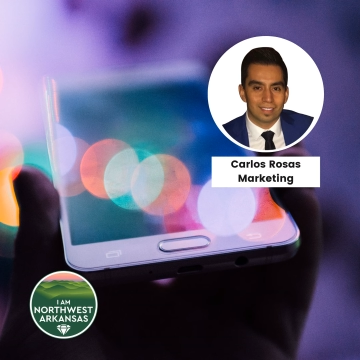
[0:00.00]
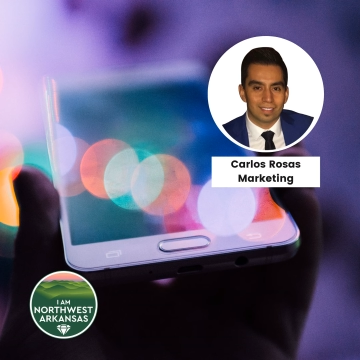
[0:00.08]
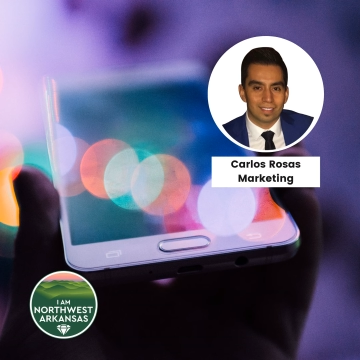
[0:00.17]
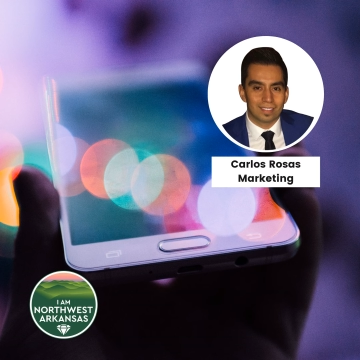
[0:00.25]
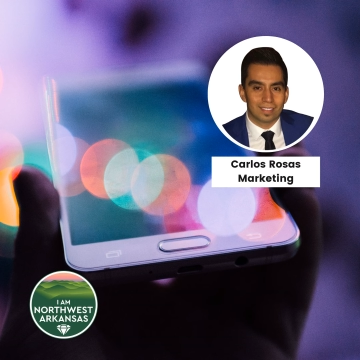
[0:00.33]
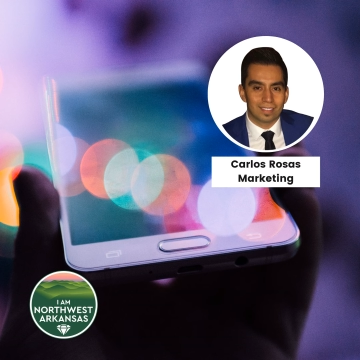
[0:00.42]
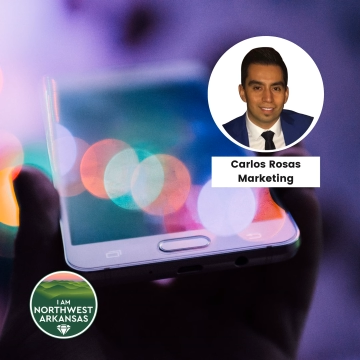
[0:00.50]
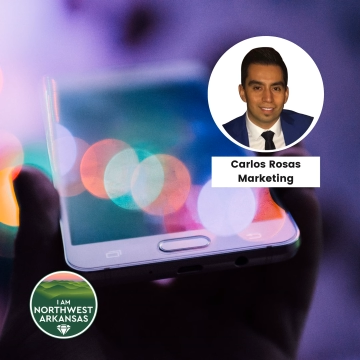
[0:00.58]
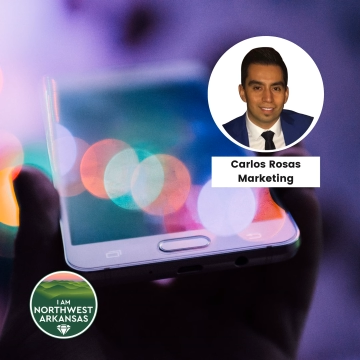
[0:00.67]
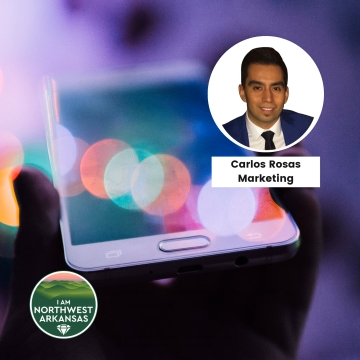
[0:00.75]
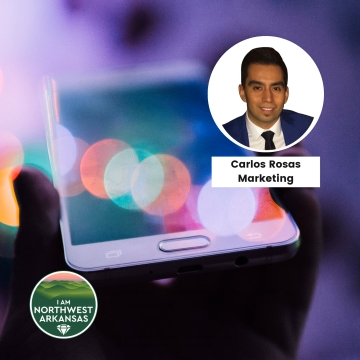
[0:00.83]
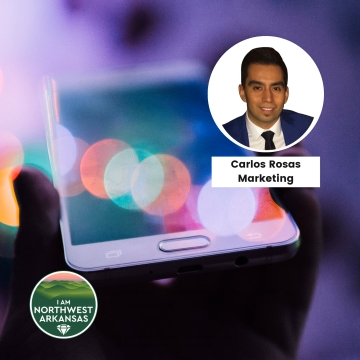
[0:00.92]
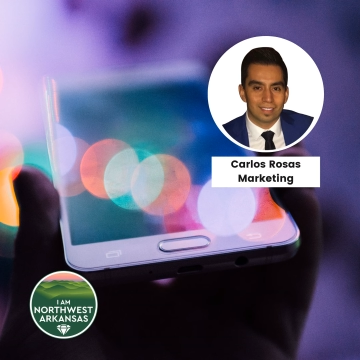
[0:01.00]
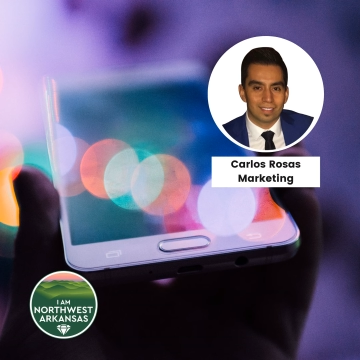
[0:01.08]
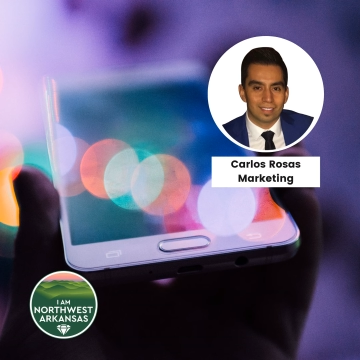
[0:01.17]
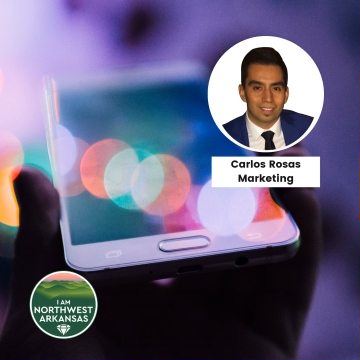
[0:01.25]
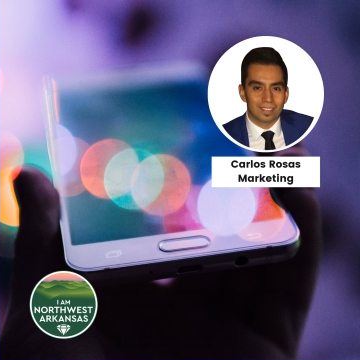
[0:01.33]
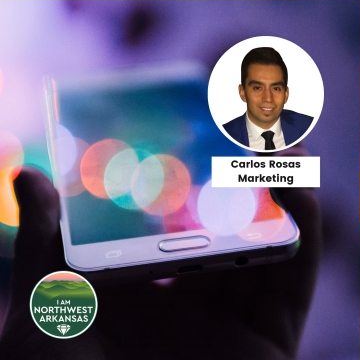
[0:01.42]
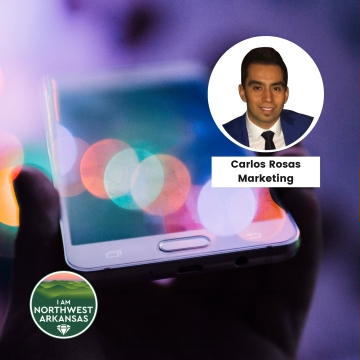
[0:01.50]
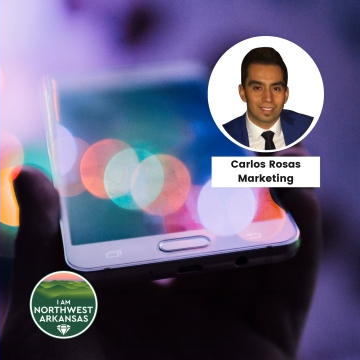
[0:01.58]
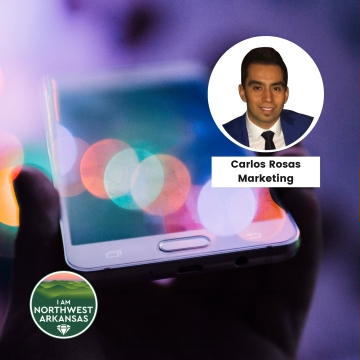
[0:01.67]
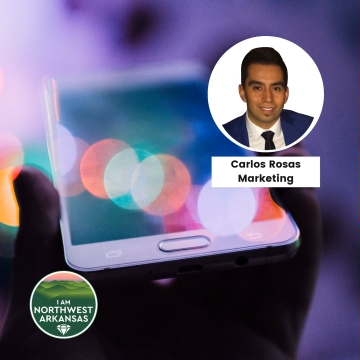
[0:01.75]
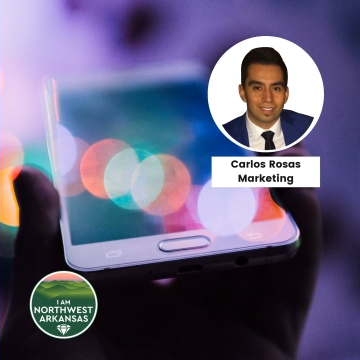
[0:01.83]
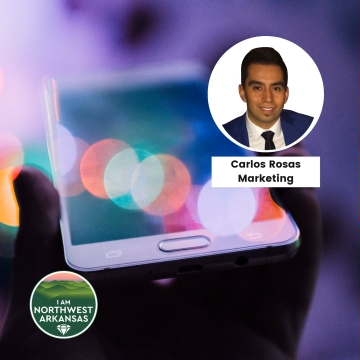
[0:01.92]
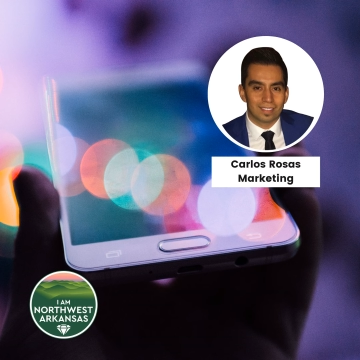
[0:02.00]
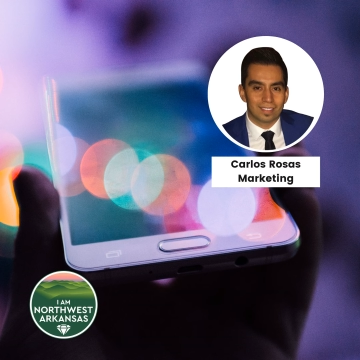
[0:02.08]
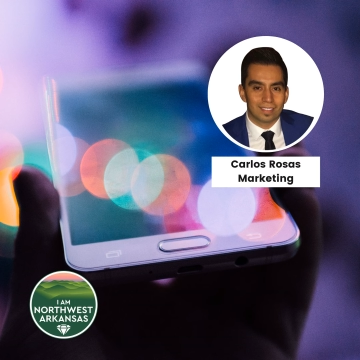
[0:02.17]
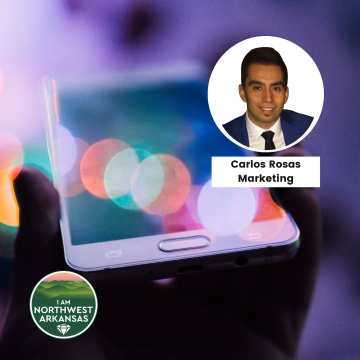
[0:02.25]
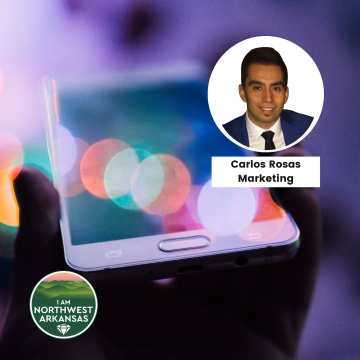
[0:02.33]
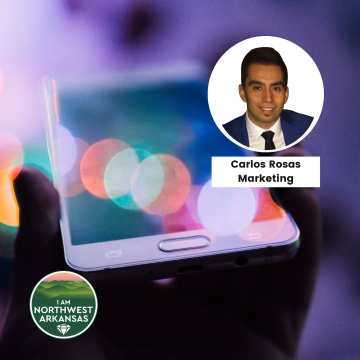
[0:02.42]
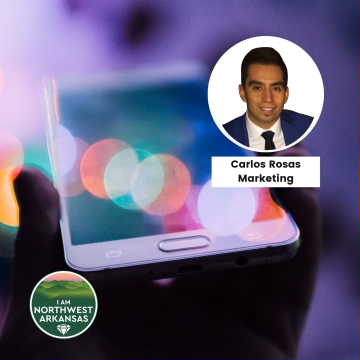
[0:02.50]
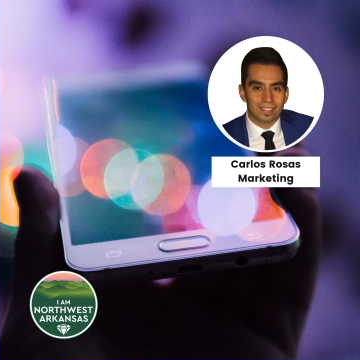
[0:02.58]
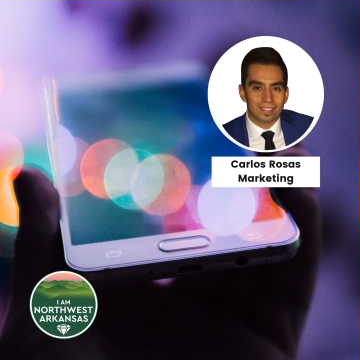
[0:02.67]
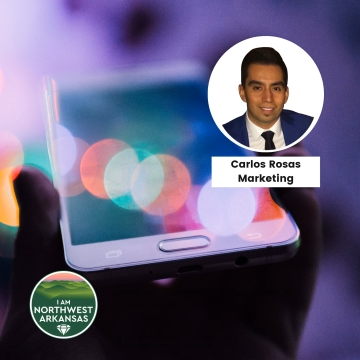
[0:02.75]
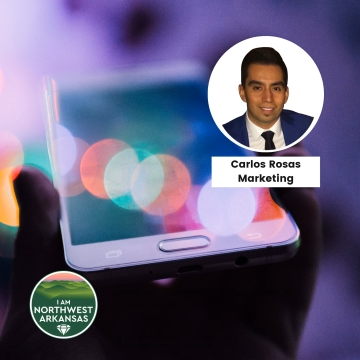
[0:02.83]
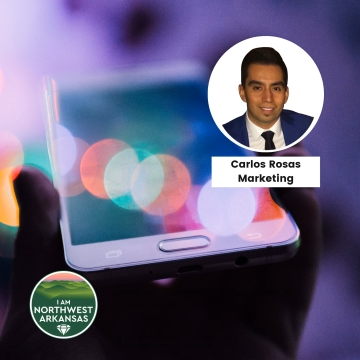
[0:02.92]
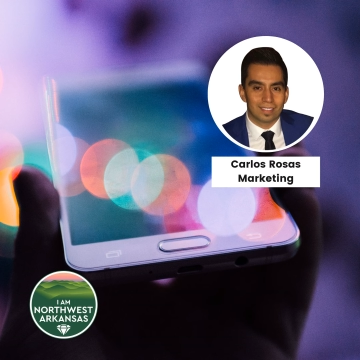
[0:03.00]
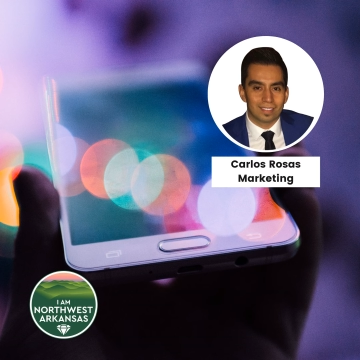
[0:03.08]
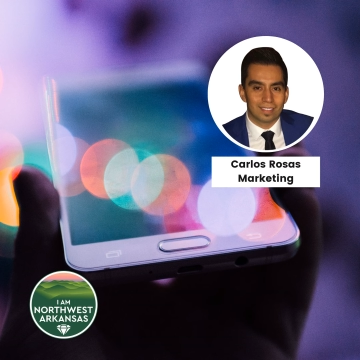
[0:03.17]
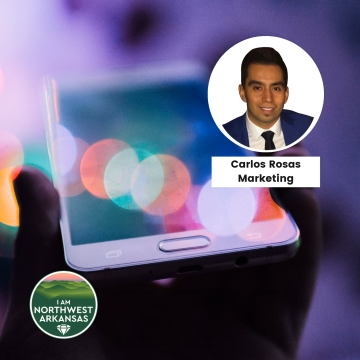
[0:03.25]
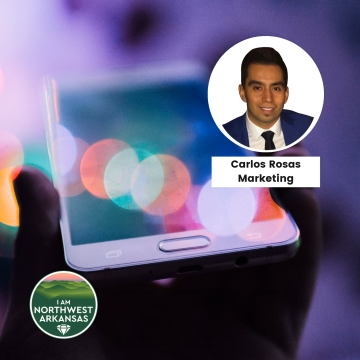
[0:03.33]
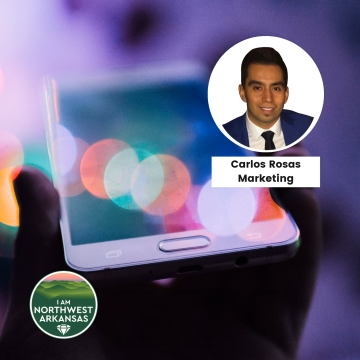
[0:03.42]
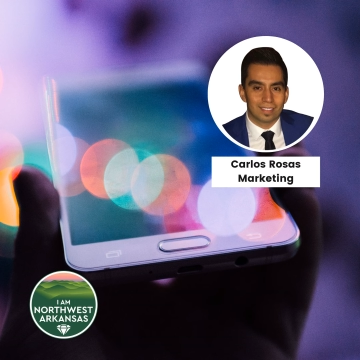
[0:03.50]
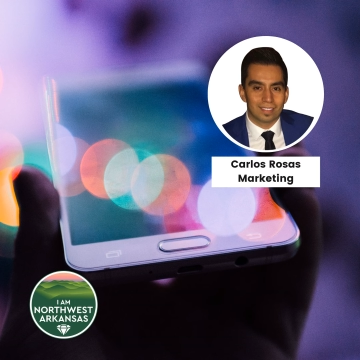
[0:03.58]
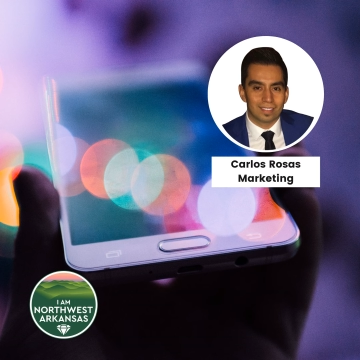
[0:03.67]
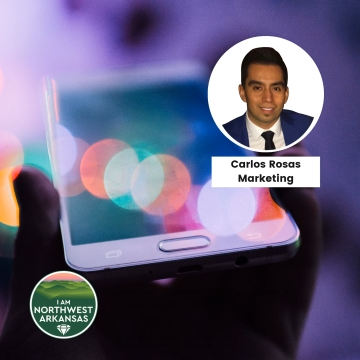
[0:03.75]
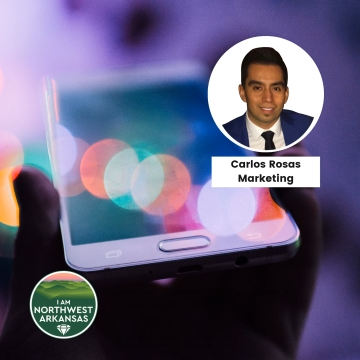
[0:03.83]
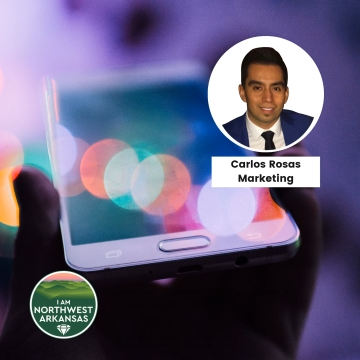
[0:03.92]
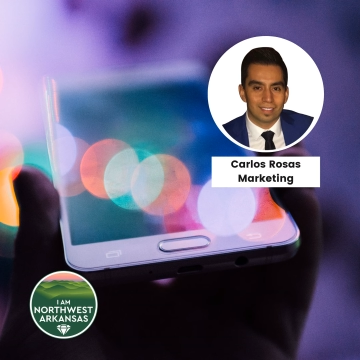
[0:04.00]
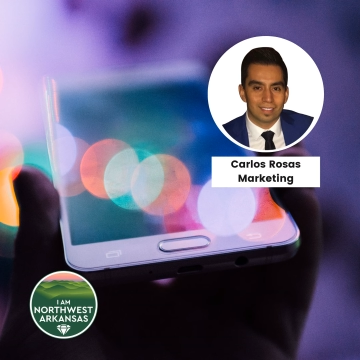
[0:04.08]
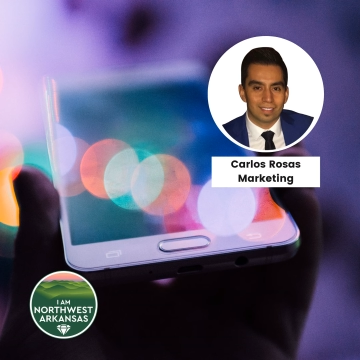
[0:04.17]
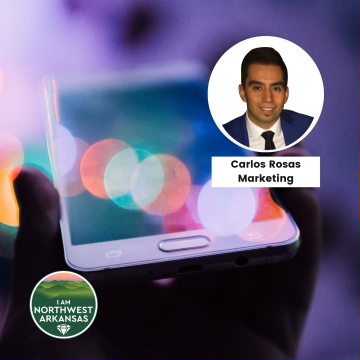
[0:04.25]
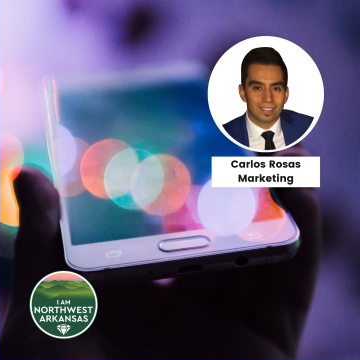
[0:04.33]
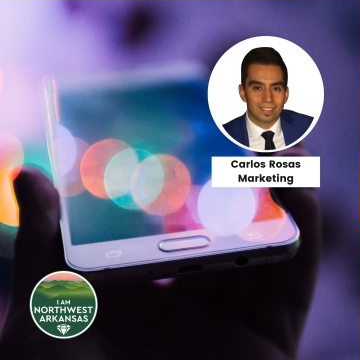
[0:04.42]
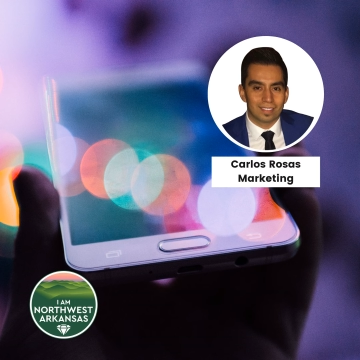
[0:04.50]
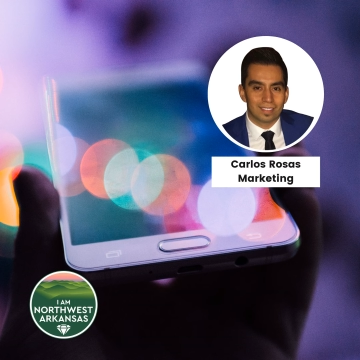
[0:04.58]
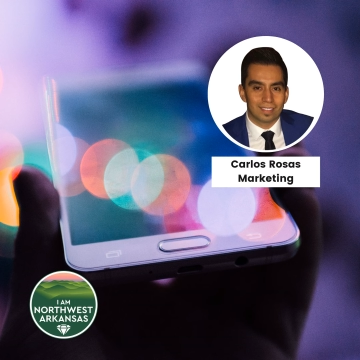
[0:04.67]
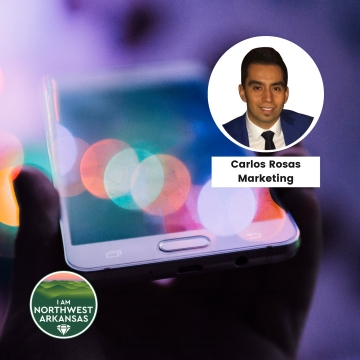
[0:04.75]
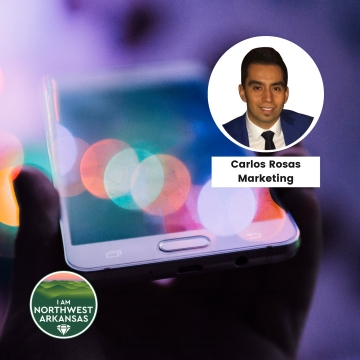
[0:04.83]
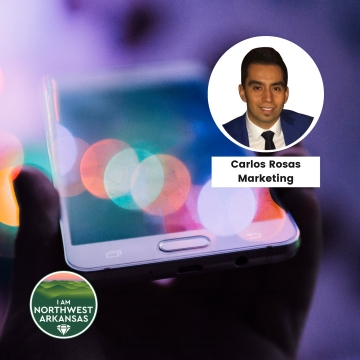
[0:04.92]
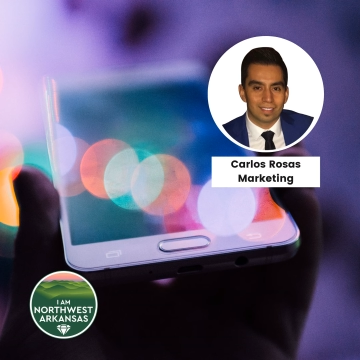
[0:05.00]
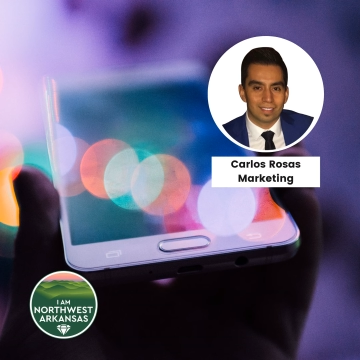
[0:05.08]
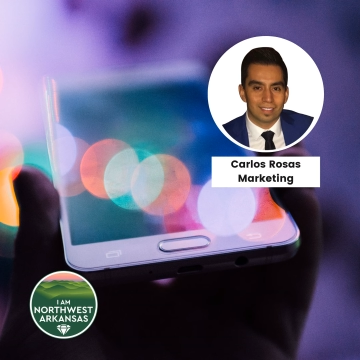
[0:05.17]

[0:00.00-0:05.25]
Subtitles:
The face doesn't move, so there is nothing to read.